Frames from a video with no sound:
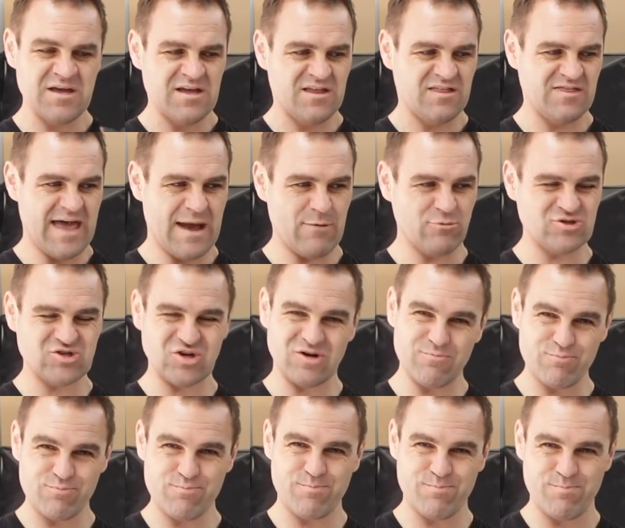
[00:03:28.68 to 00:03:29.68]
that will sort
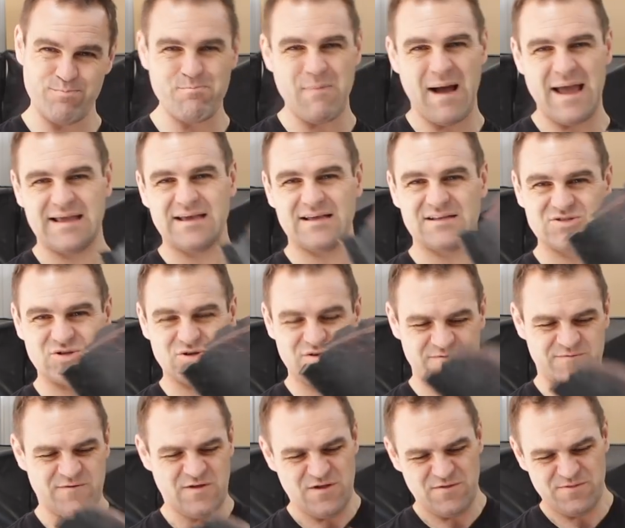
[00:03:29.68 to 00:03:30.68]
of make sort
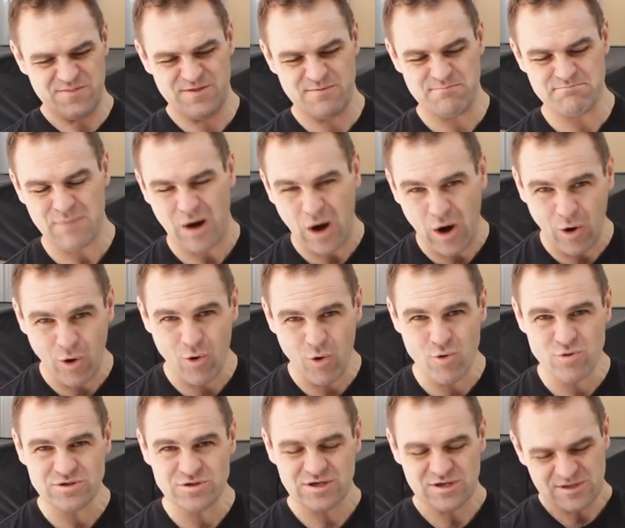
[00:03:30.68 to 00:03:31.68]
of the
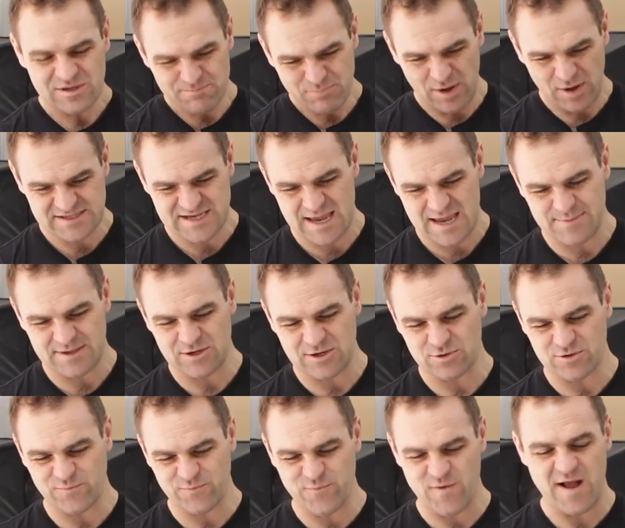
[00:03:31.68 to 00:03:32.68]
mold by taping it
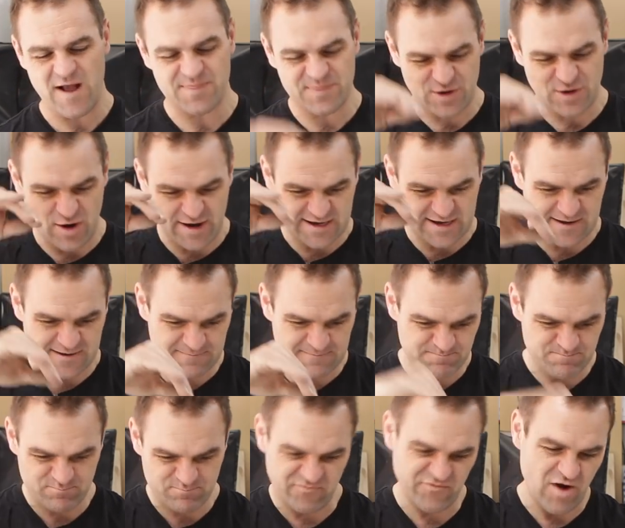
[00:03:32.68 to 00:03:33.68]
on the front that I
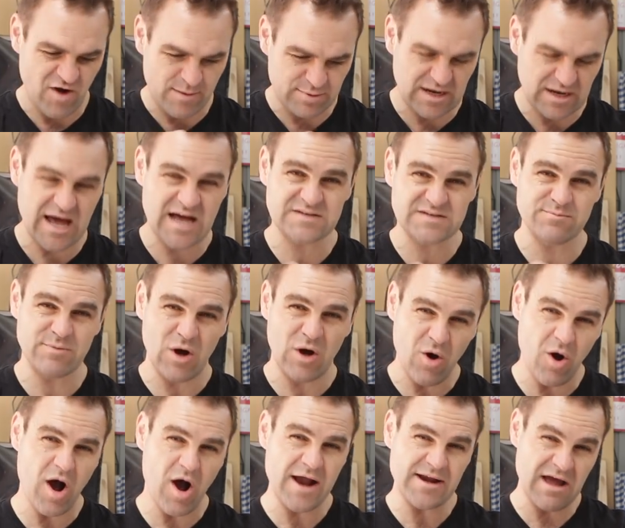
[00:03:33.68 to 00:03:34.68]
can fiberglass from
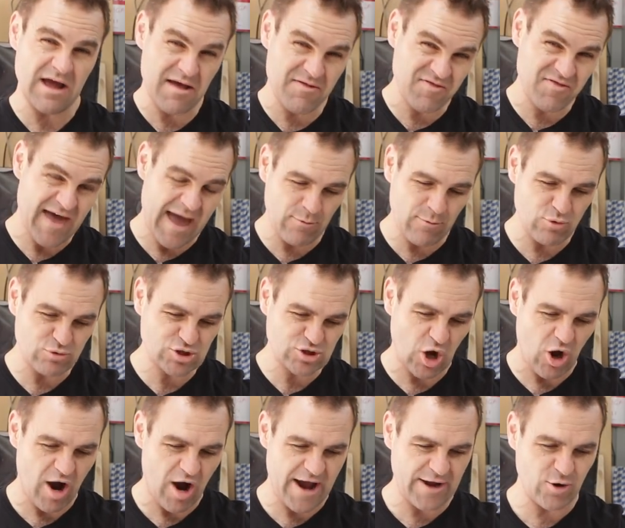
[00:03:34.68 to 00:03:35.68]
behind, and that will
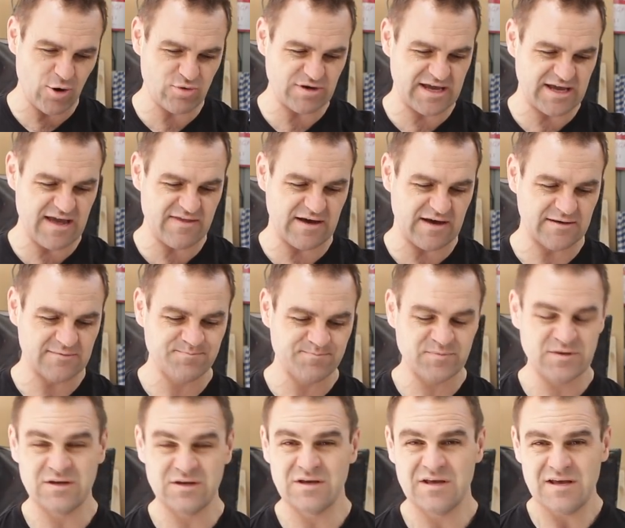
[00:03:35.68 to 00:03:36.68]
tie it all together.
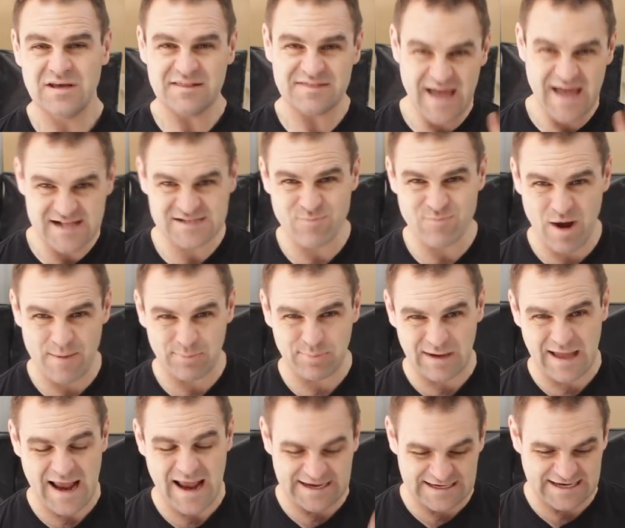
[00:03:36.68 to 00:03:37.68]
That's my
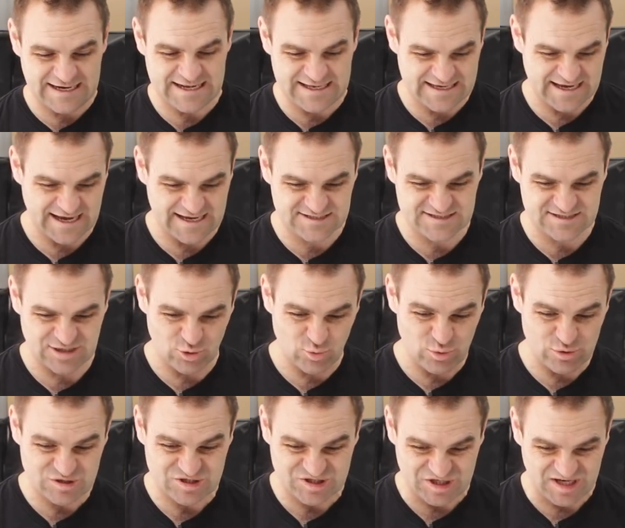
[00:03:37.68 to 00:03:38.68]
plan in any case, so
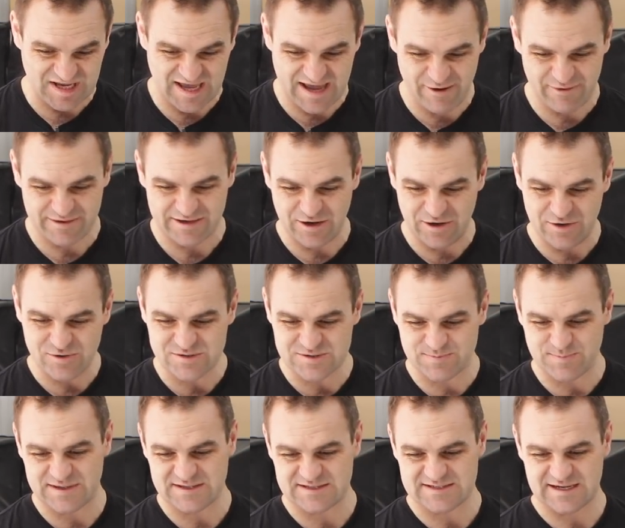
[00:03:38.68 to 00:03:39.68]
we'll see how it goes,
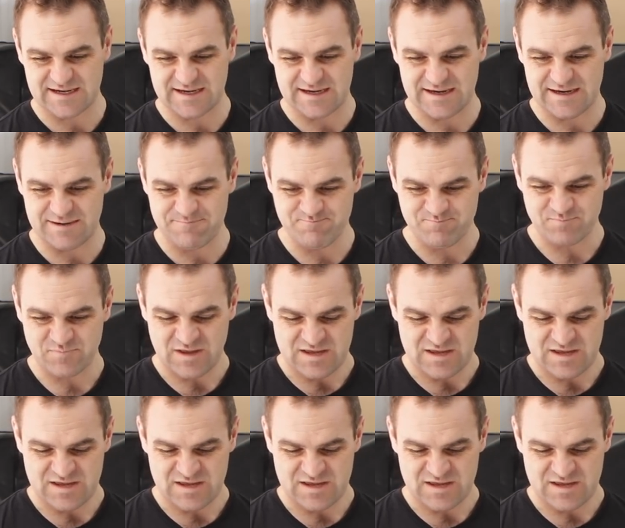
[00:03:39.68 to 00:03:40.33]
but time